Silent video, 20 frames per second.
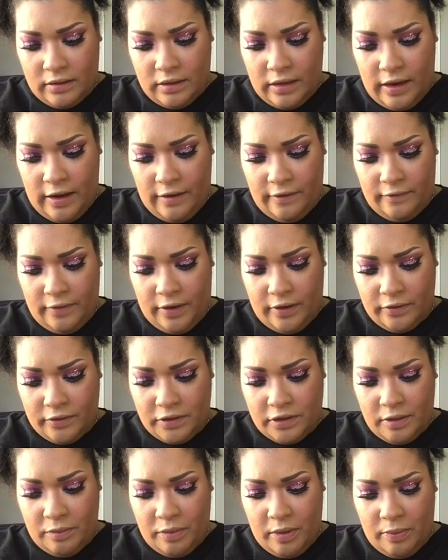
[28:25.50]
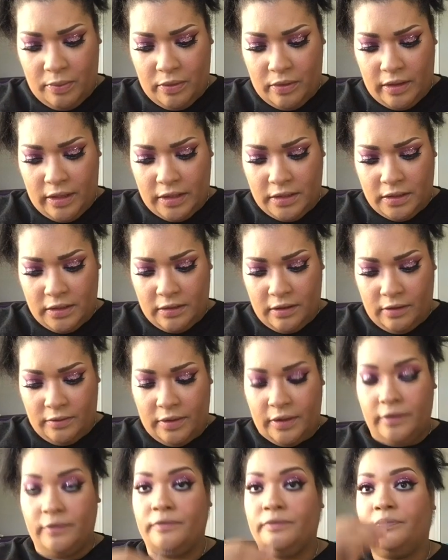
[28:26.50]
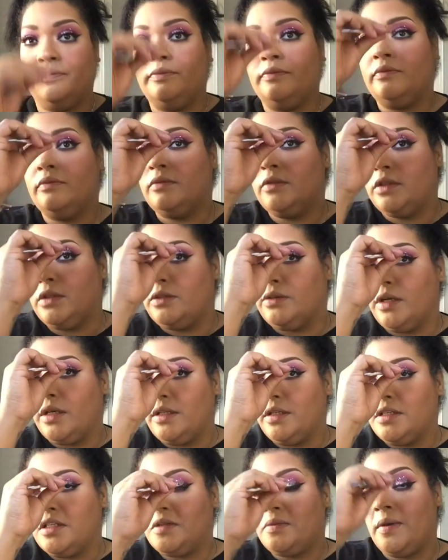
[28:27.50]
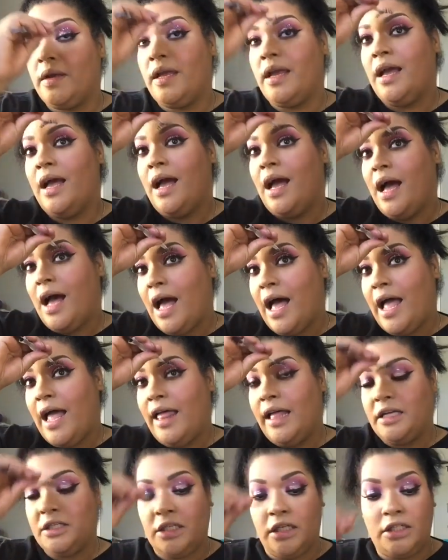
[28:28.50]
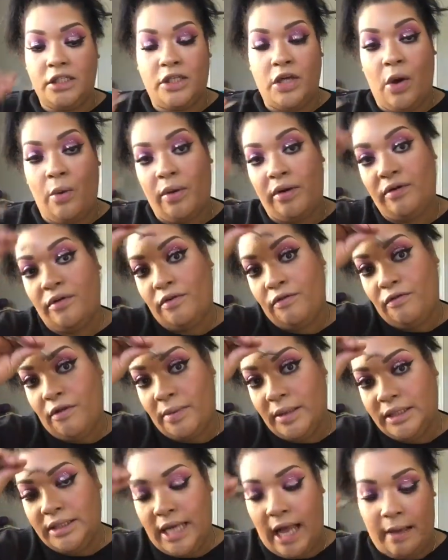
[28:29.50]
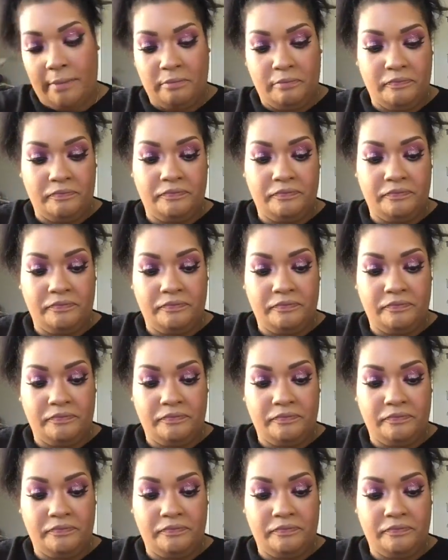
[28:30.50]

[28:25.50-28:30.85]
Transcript: You know, some people like to go in straight this way. I actually like to go in from the top.